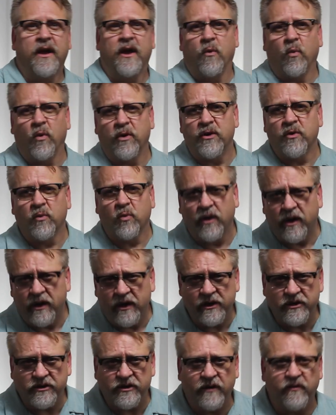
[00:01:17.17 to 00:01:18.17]
one-to-one
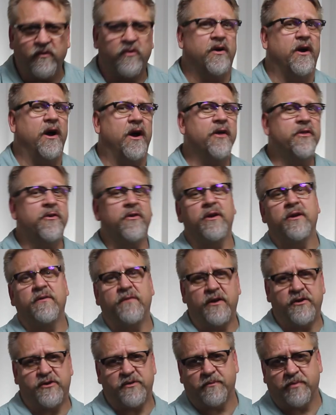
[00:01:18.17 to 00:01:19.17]
initiative, or other
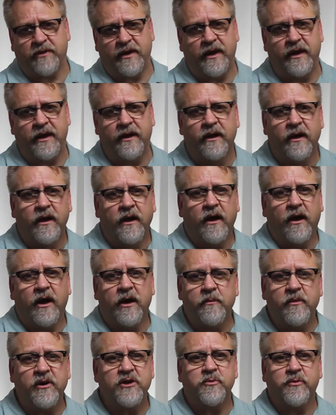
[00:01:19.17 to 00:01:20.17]
innovation plan on a
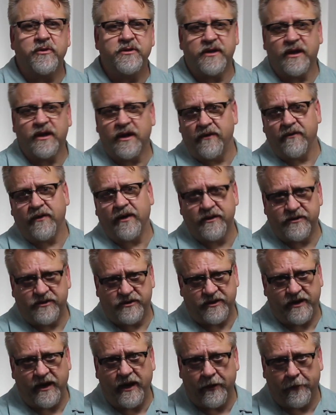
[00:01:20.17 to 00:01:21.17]
much more significant
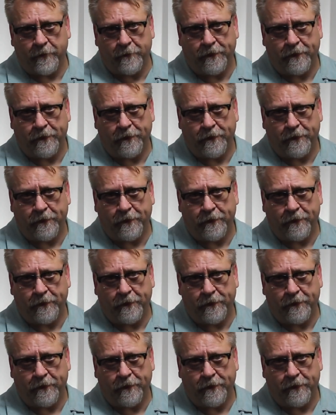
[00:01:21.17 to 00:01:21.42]
scale.